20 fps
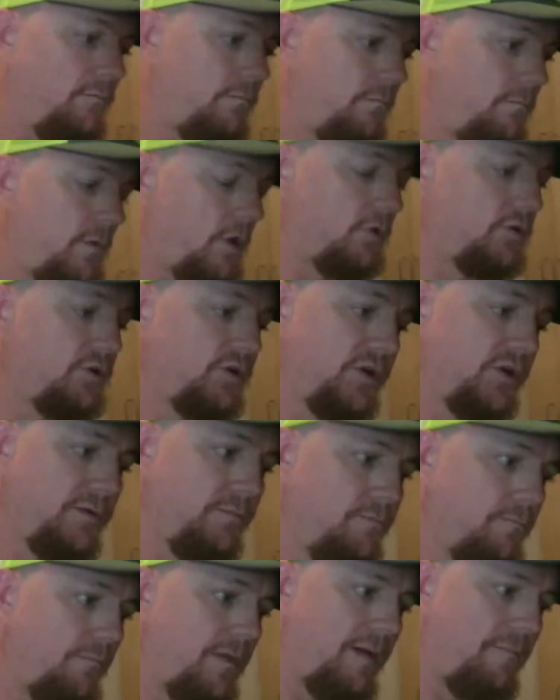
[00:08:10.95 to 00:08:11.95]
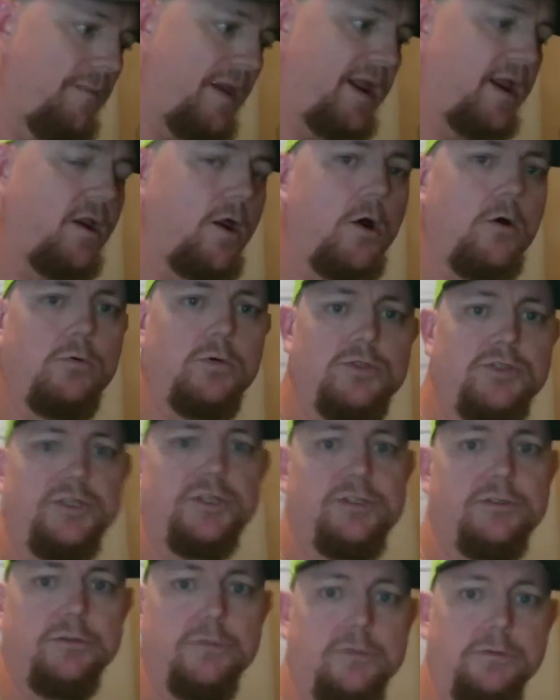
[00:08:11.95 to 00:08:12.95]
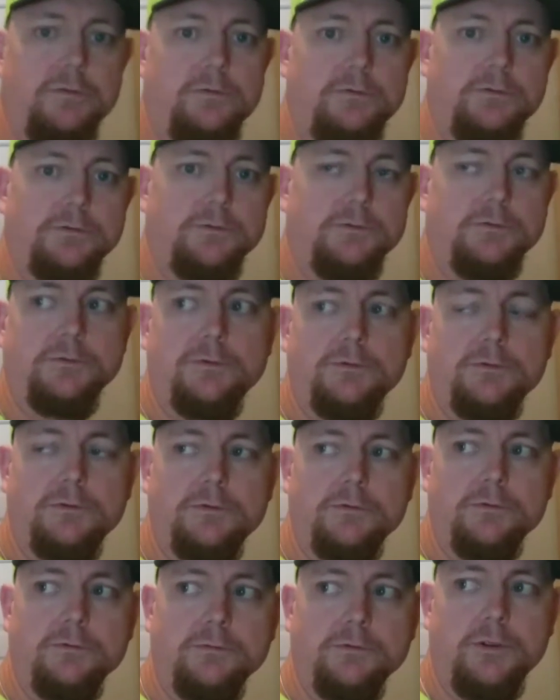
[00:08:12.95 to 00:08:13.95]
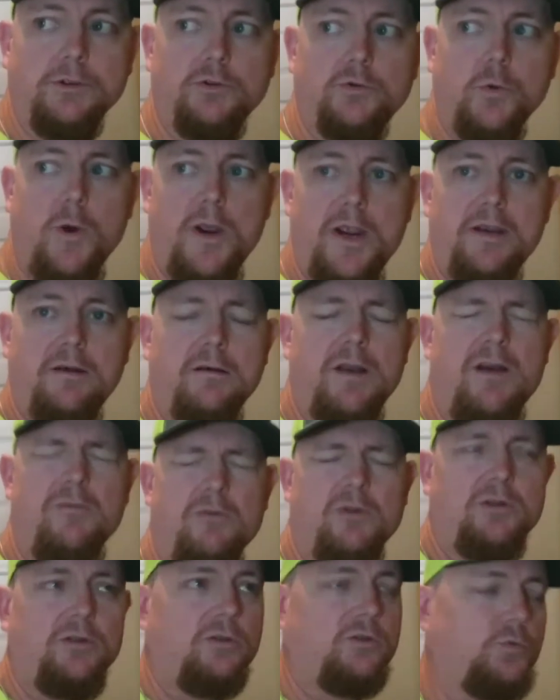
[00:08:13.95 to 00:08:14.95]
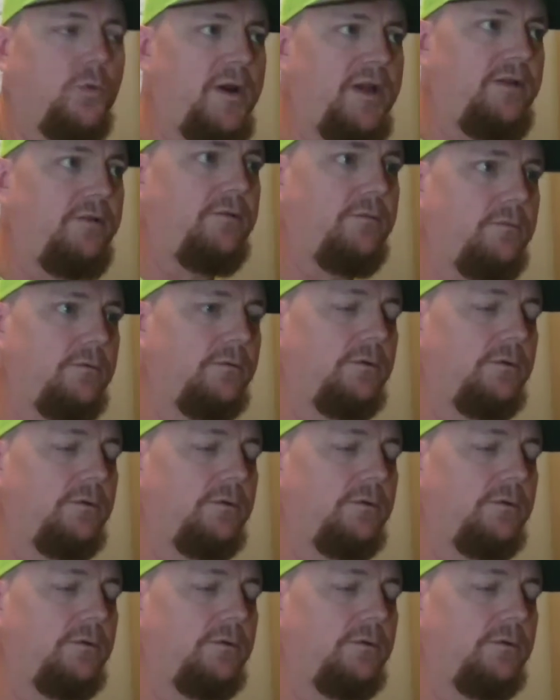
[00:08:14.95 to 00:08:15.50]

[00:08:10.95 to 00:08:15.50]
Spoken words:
Mostly my main goal was just lose weight. Not really lose weight.